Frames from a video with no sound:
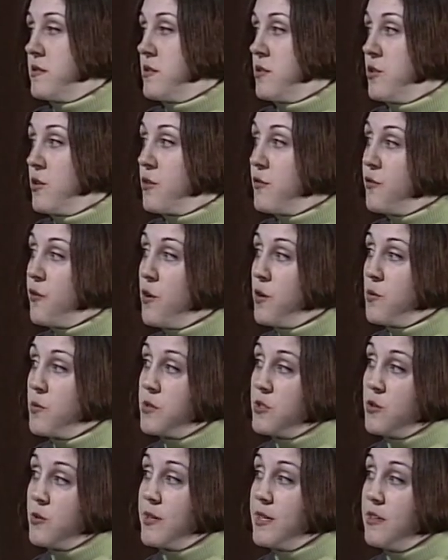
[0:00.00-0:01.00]
to look for
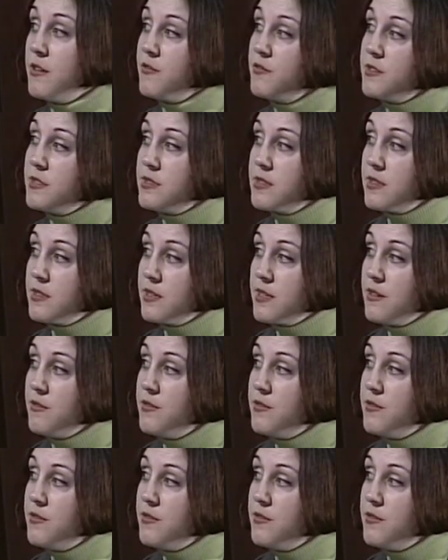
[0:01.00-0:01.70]
when you're in a facility